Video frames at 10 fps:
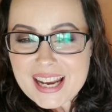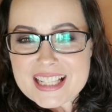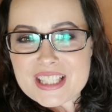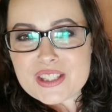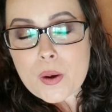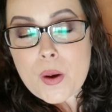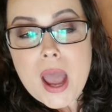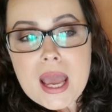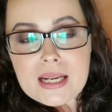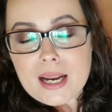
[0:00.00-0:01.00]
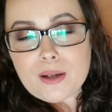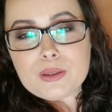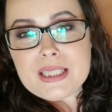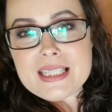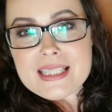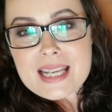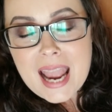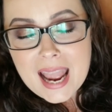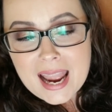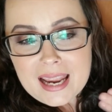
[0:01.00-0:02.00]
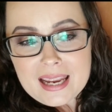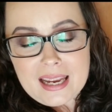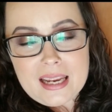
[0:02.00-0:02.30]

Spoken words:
and so now today